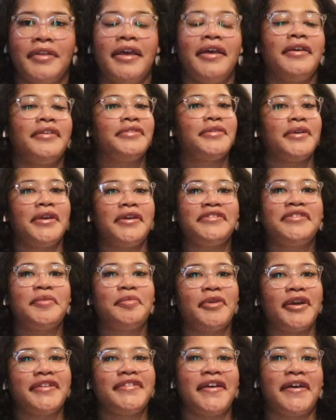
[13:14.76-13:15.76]
So here's a
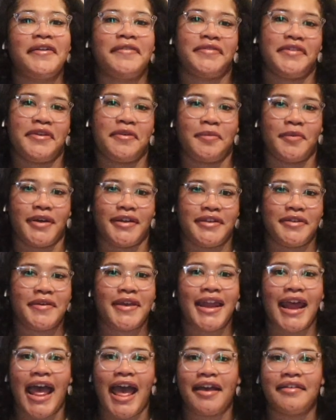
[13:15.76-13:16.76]
breakdown of tier 1. You get
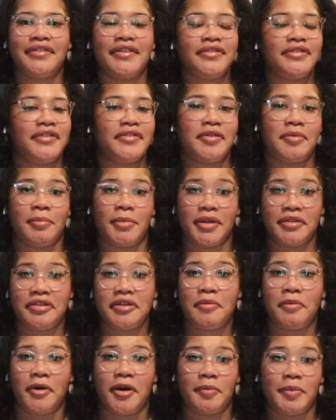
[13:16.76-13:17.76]
access to the monthly
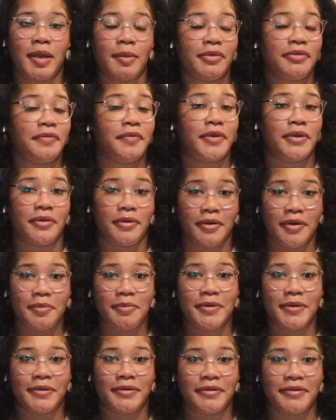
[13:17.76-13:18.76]
wallpapers for your
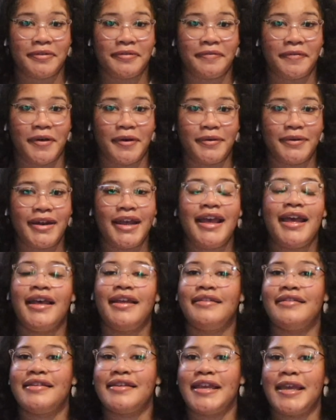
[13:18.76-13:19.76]
computer and phone
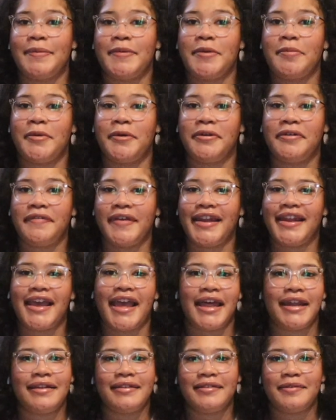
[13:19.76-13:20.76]
to keep you motivated
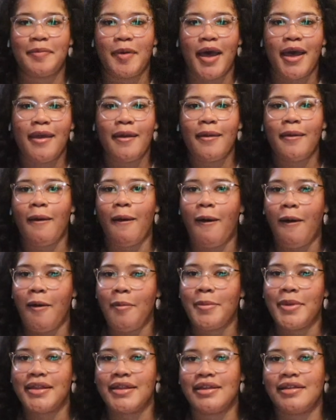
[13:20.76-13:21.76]
and inspired all
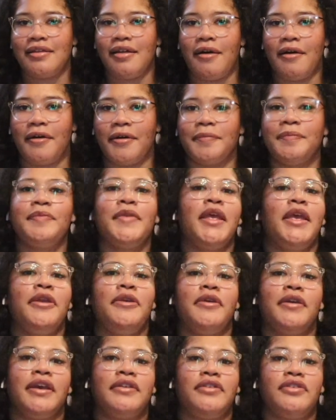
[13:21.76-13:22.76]
month long. You
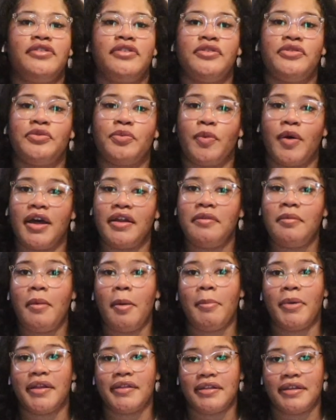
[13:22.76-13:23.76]
get to choose one
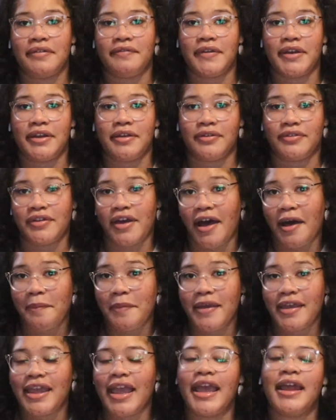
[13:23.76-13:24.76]
monthly video
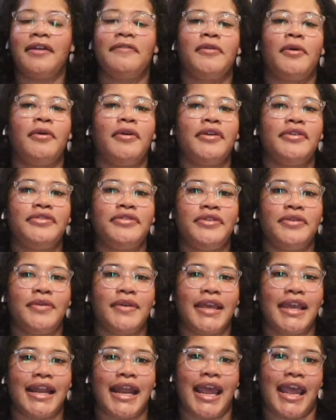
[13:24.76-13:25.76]
topic, and of course you
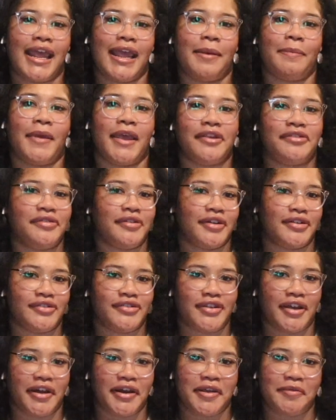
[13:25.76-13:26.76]
get a Patreon
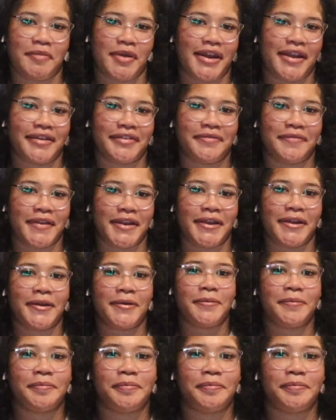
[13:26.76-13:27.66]
shout out in my next video.